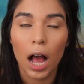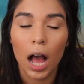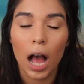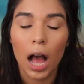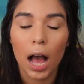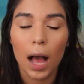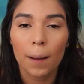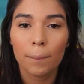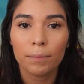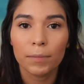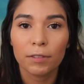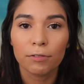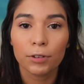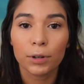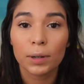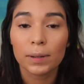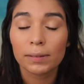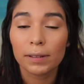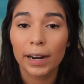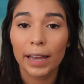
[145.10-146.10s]
The
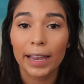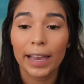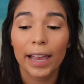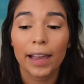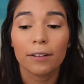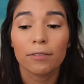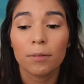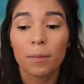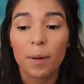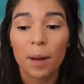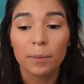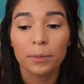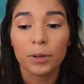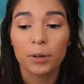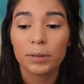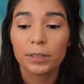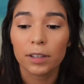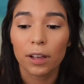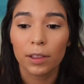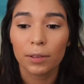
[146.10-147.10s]
first one I can
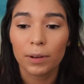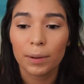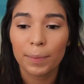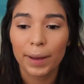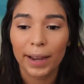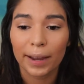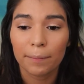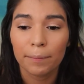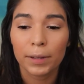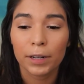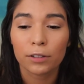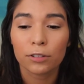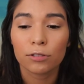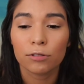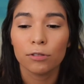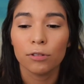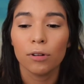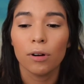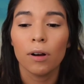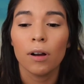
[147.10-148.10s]
remember was all the way back in middle
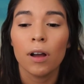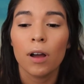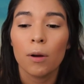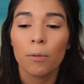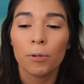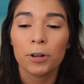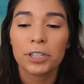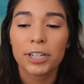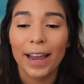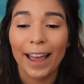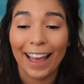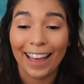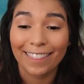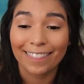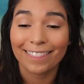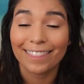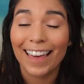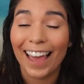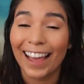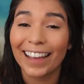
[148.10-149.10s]
school, which
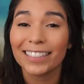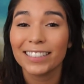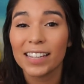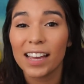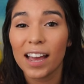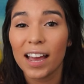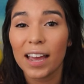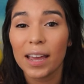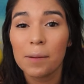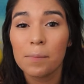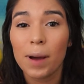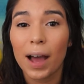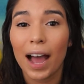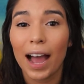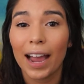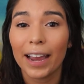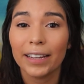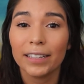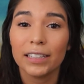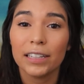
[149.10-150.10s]
at that time
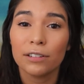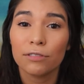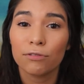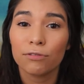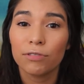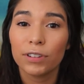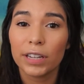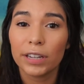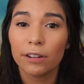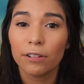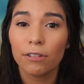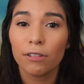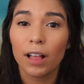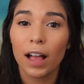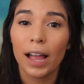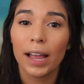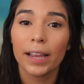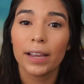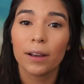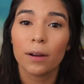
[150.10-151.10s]
I didn't feel
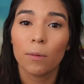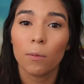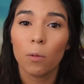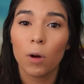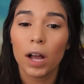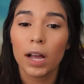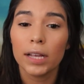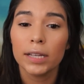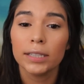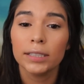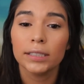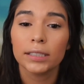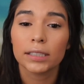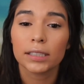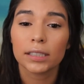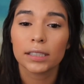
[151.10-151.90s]
like I